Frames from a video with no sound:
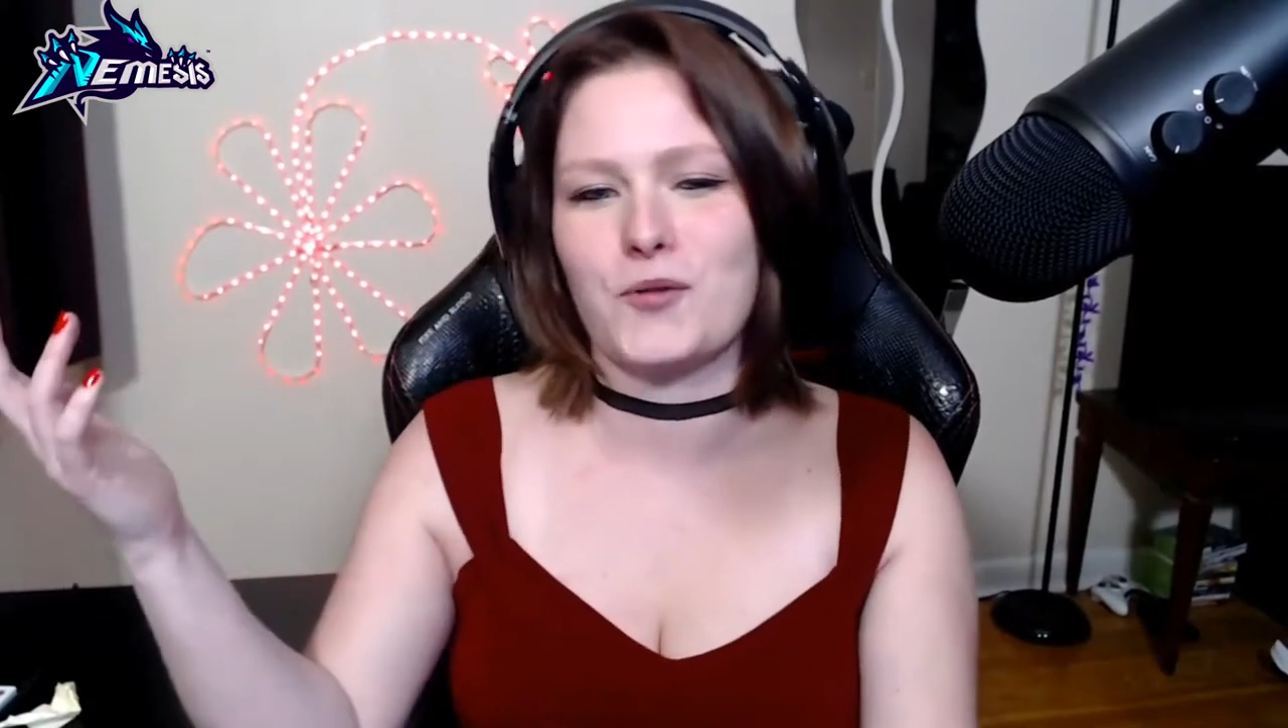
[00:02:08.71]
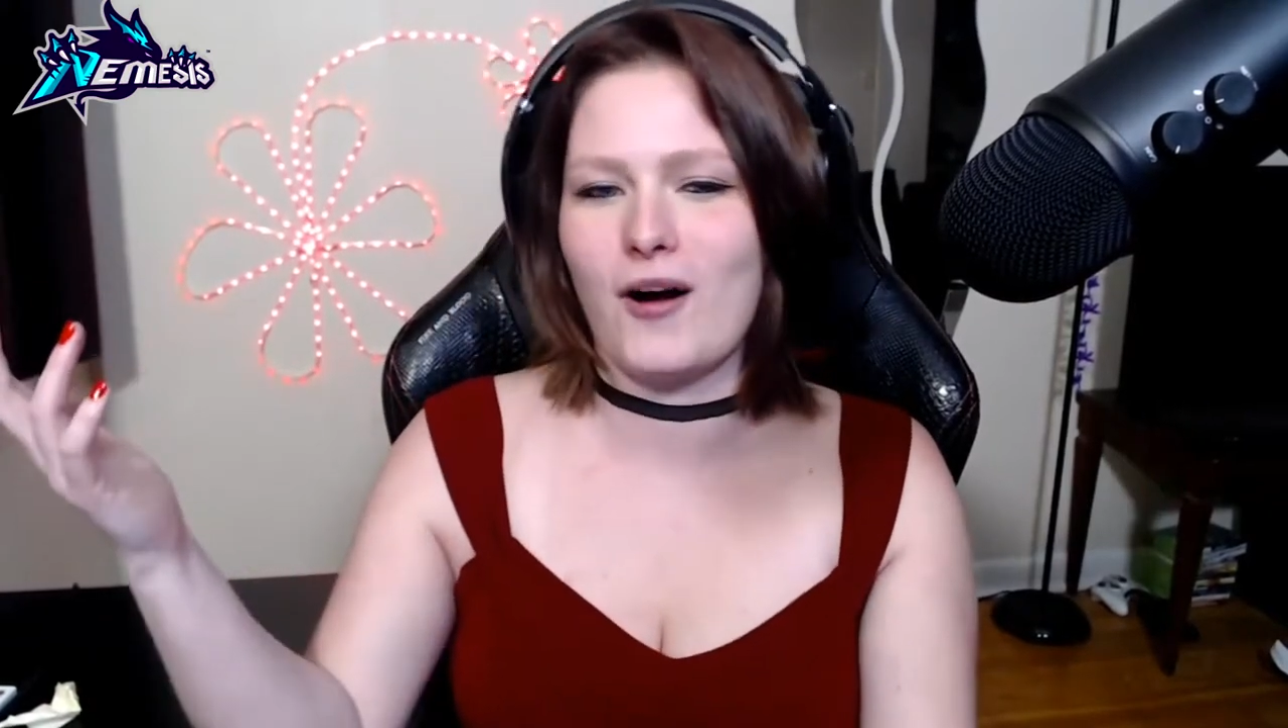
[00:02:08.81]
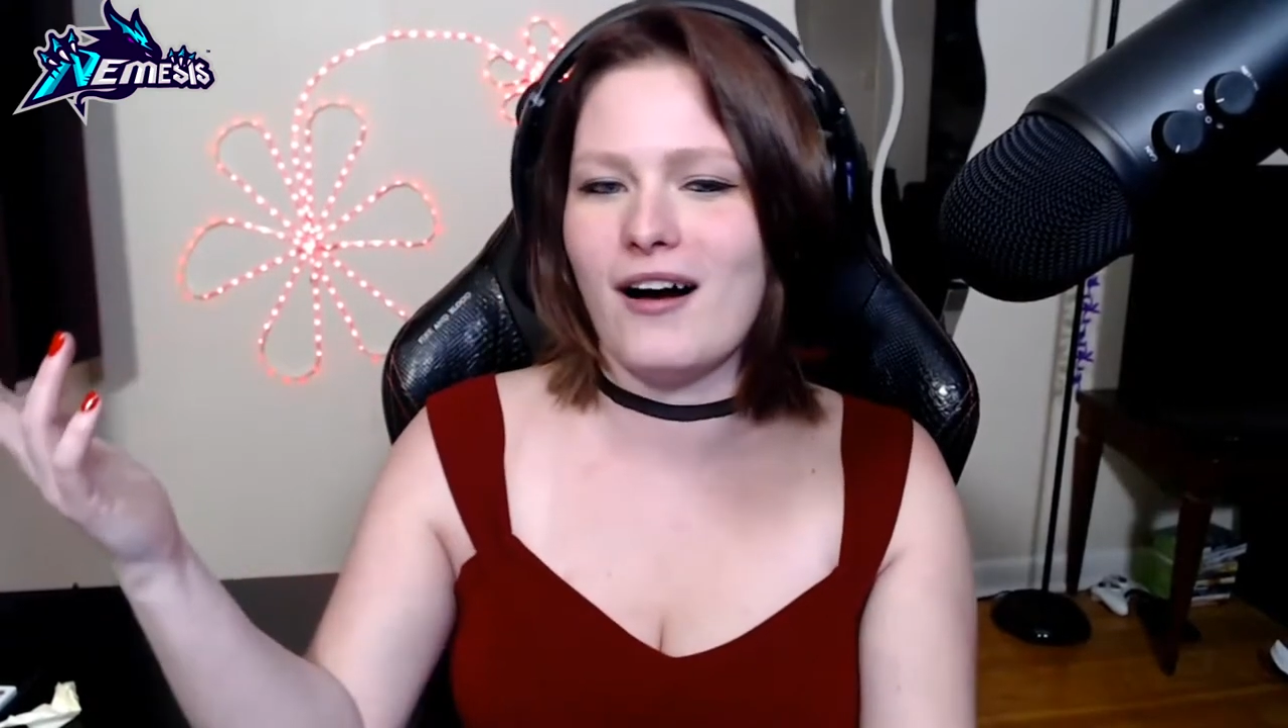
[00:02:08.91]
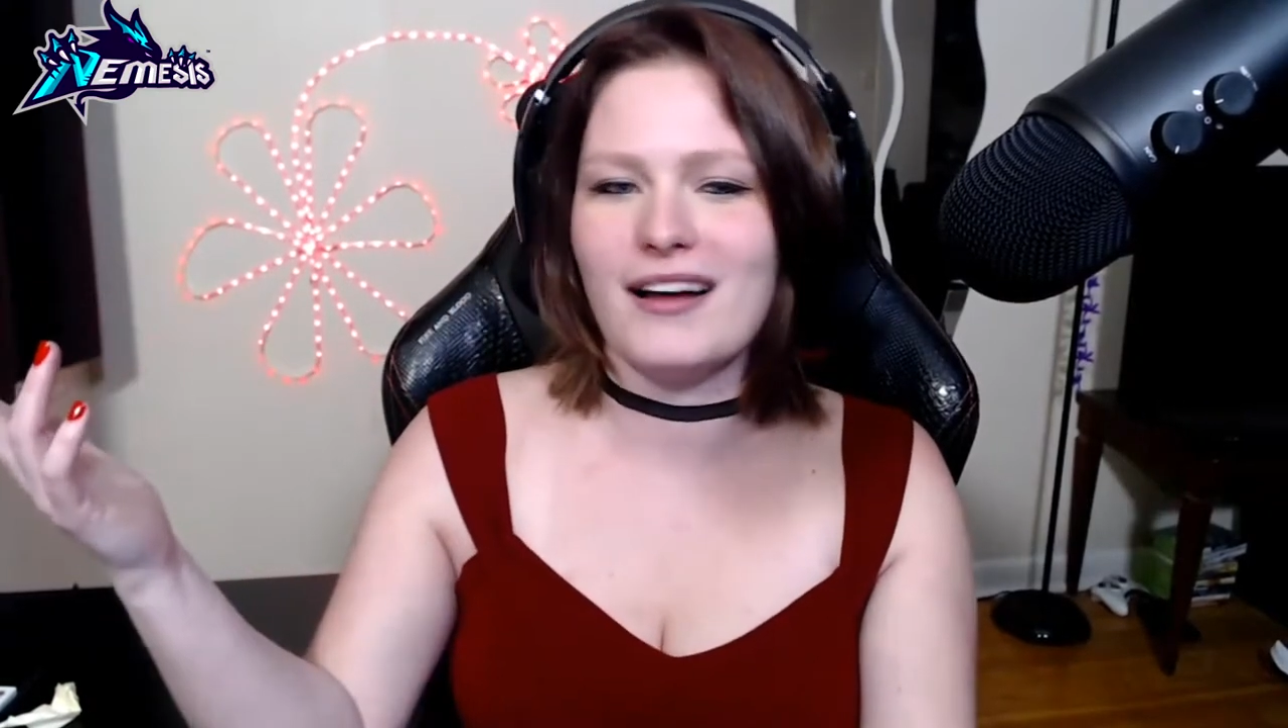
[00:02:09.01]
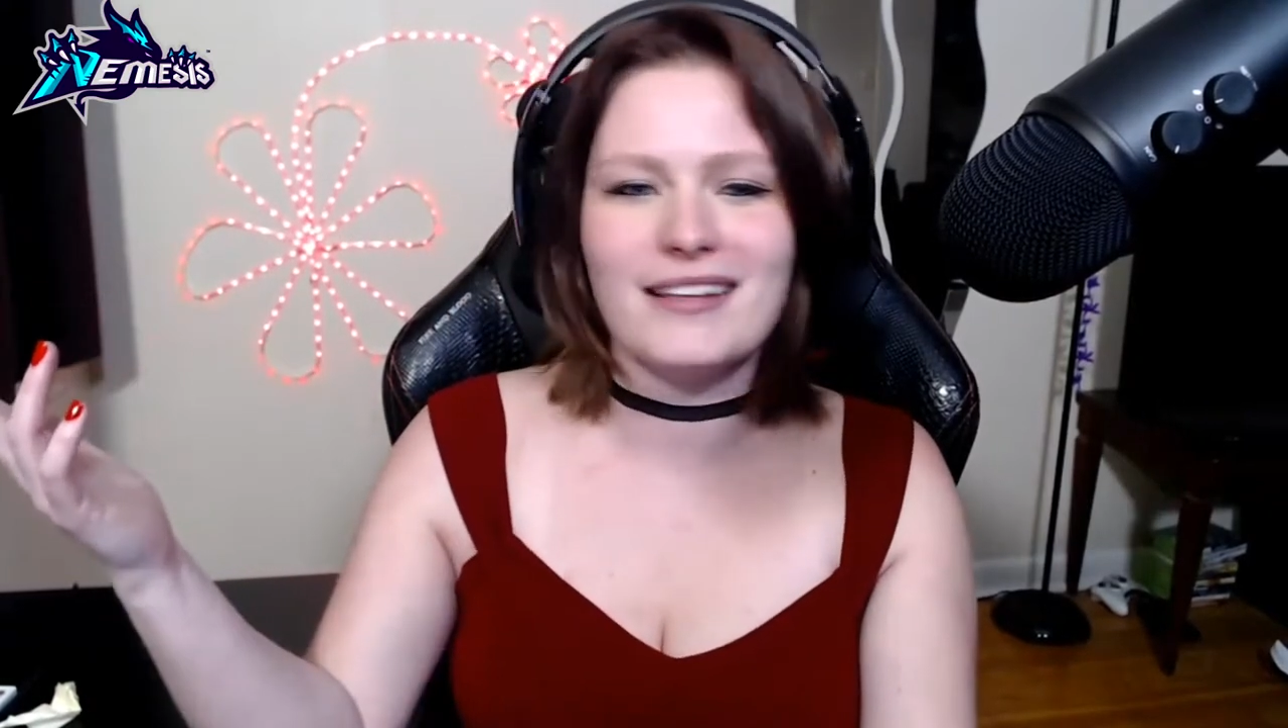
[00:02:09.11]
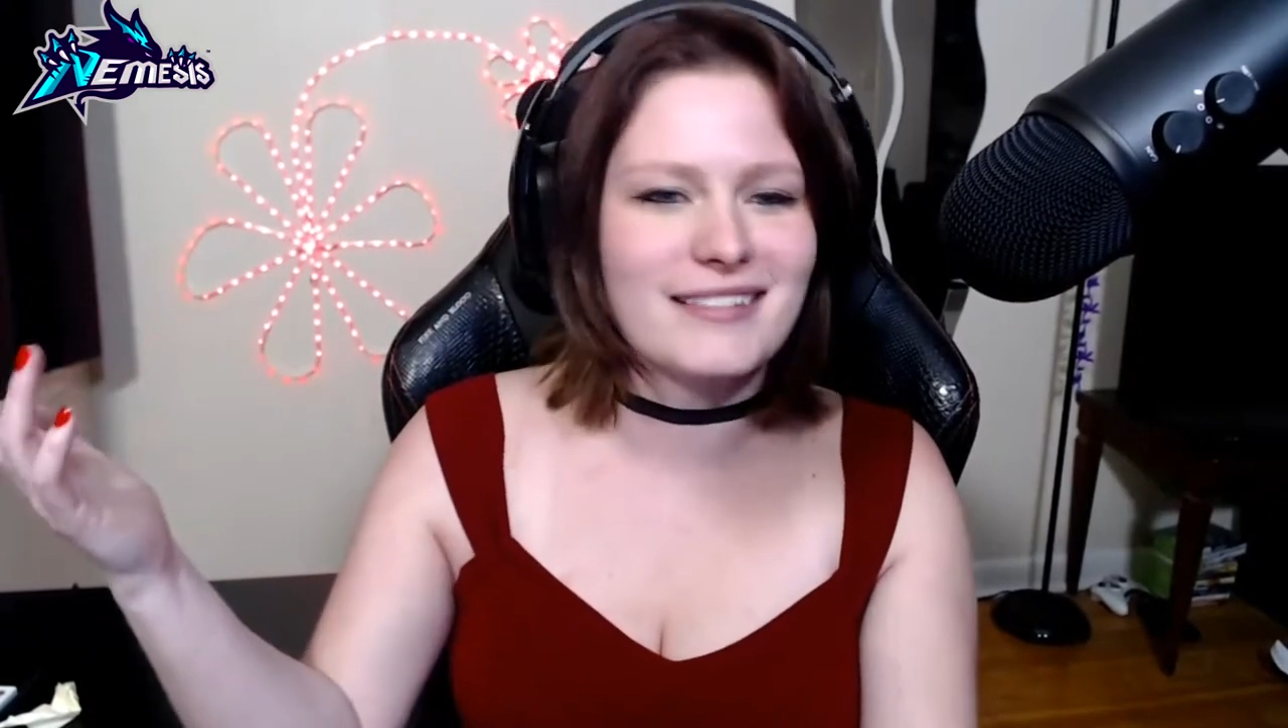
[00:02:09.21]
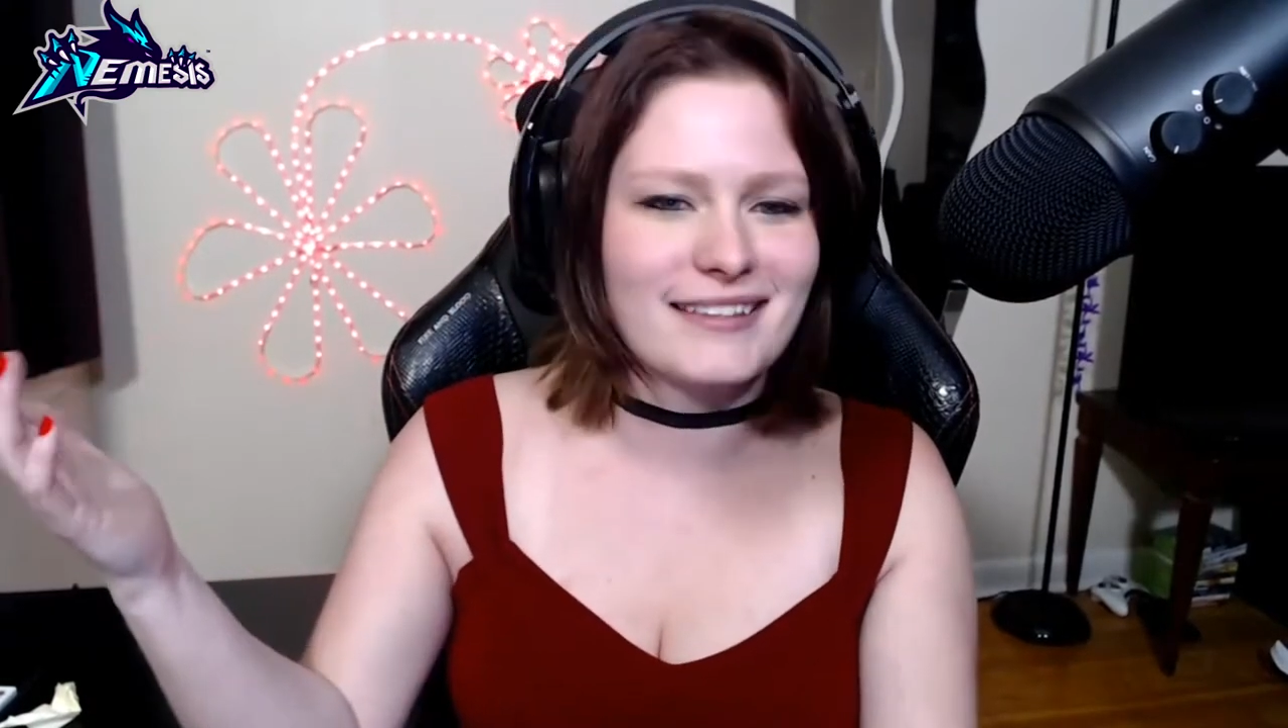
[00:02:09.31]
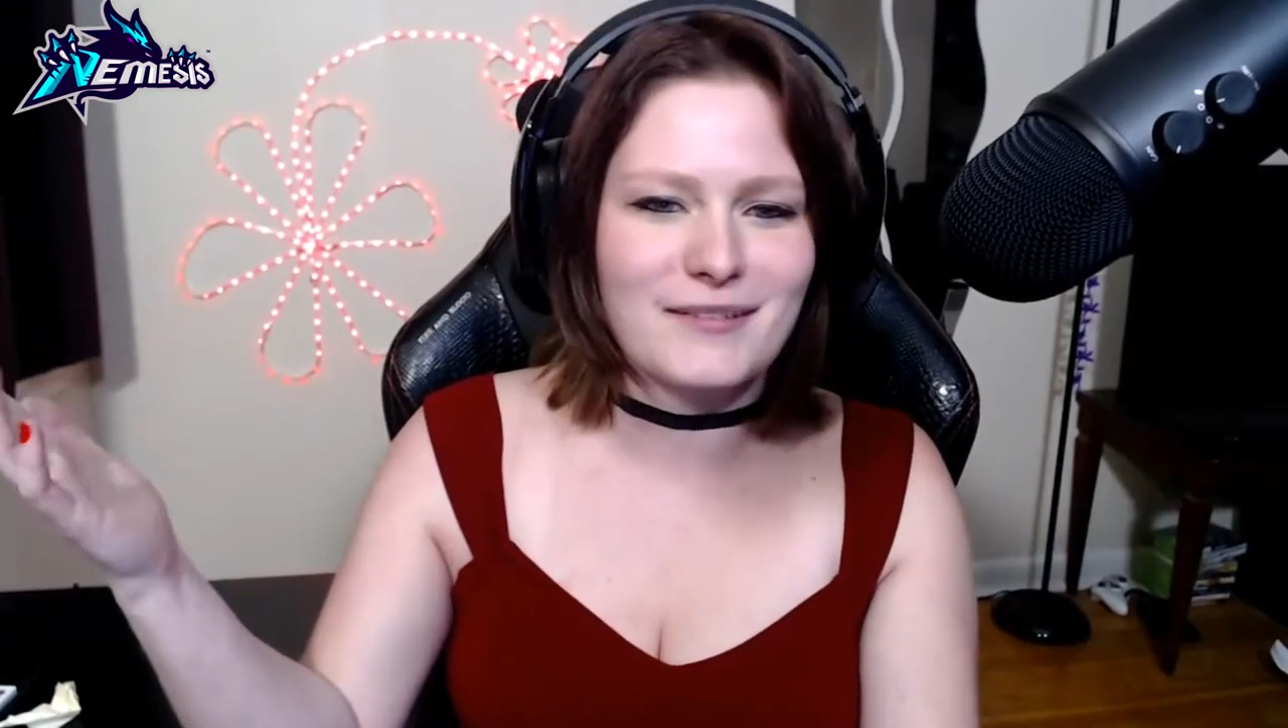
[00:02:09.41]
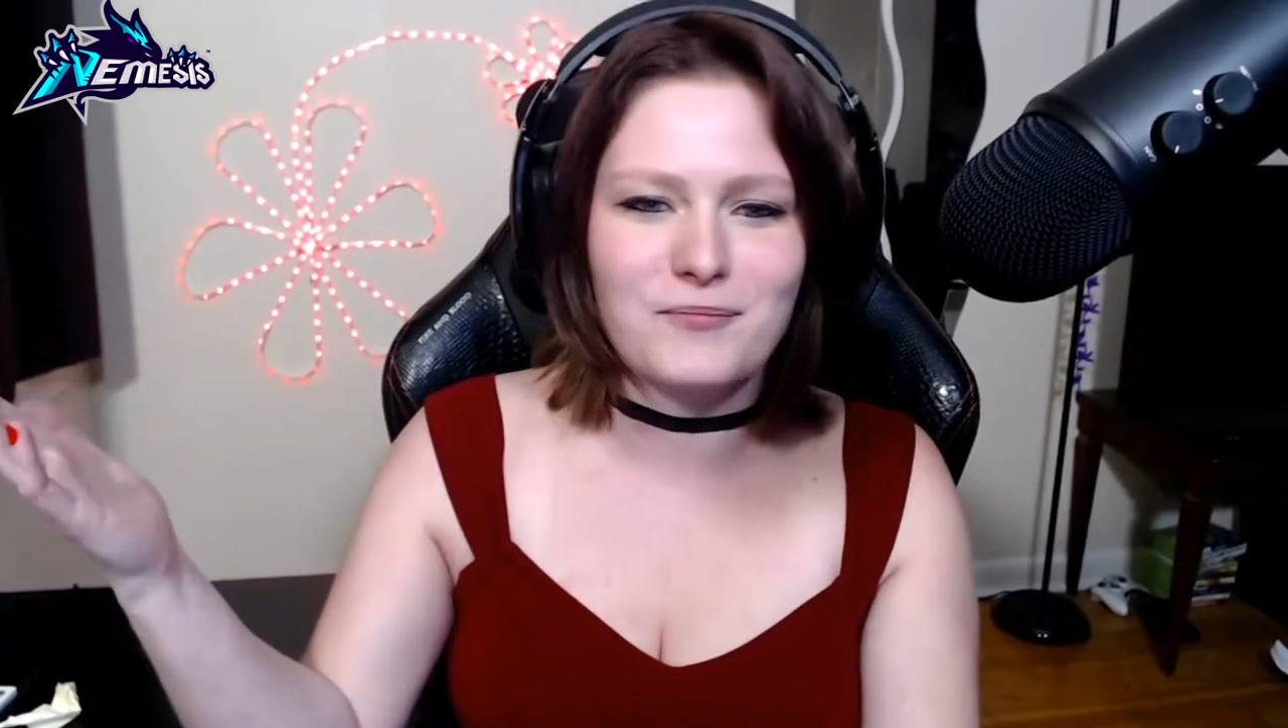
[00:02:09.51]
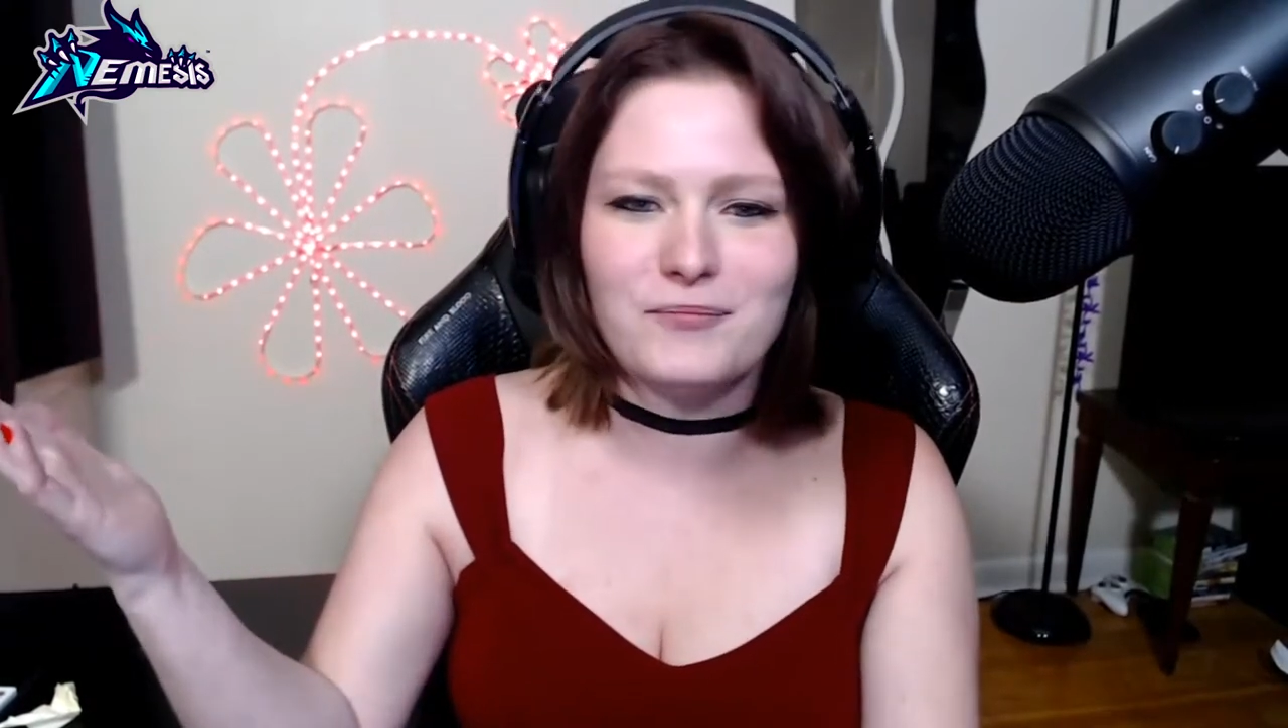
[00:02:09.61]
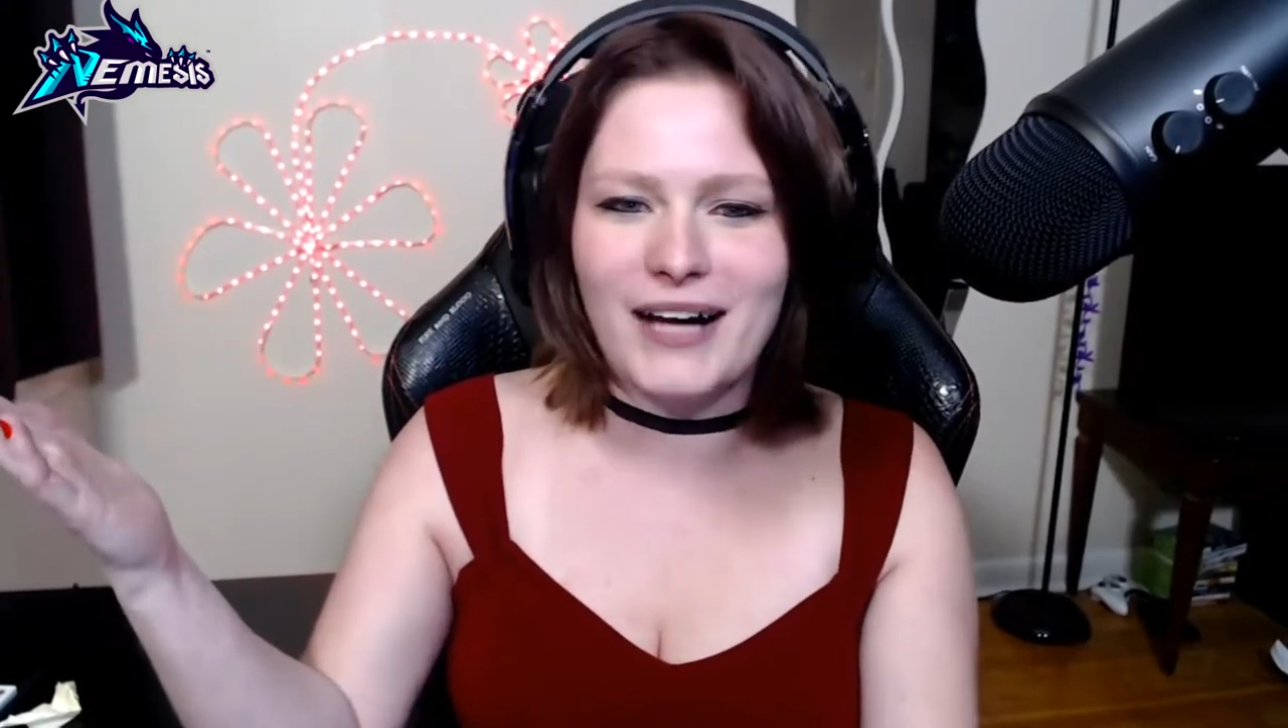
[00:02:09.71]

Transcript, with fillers: bronze at the,